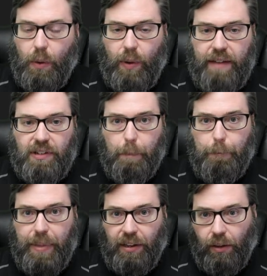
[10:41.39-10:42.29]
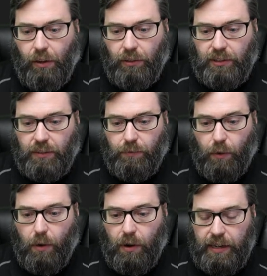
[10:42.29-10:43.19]
We have to build
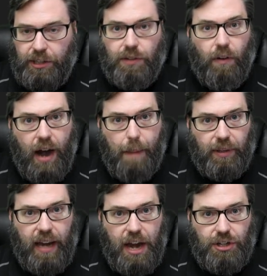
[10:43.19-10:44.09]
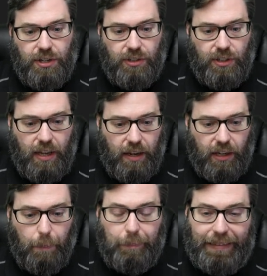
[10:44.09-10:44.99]
for each of our applications the
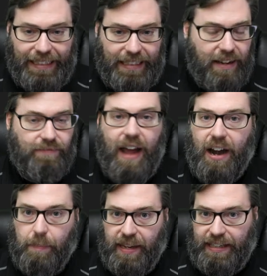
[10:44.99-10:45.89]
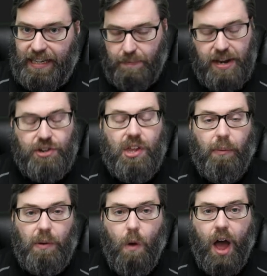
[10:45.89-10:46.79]
complete environment image that
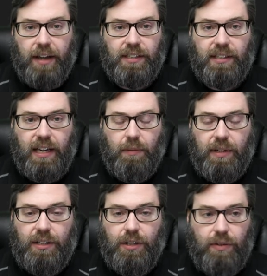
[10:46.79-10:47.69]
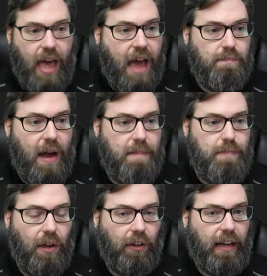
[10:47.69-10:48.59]
we want. And we do that by
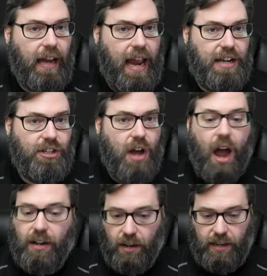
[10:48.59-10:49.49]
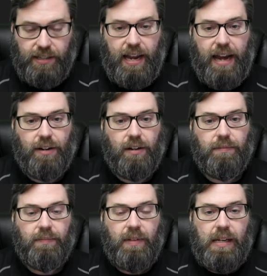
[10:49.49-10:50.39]
building a Docker container
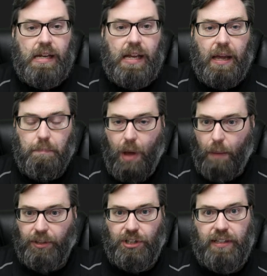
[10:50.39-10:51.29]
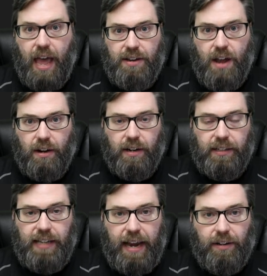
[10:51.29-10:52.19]
and publishing that Docker
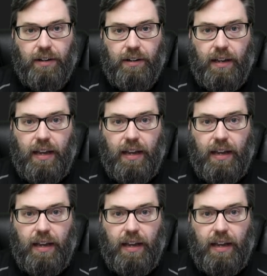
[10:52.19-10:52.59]
container.